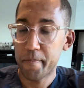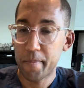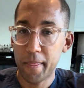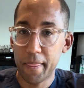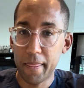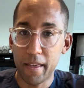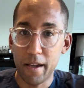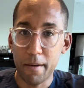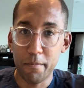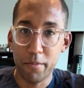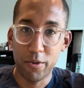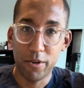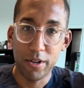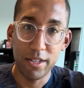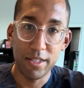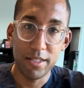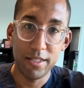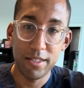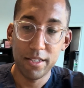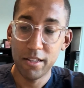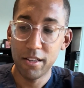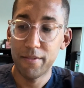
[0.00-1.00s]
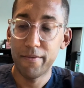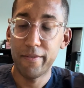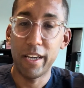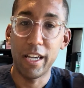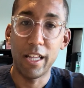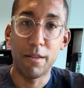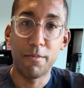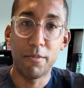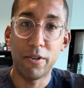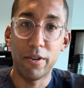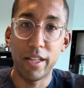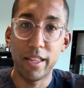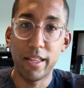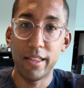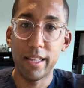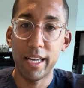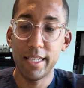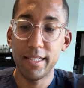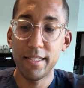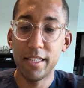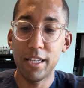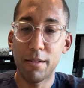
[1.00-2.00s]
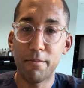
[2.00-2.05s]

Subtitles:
That board is still available, and the nice thing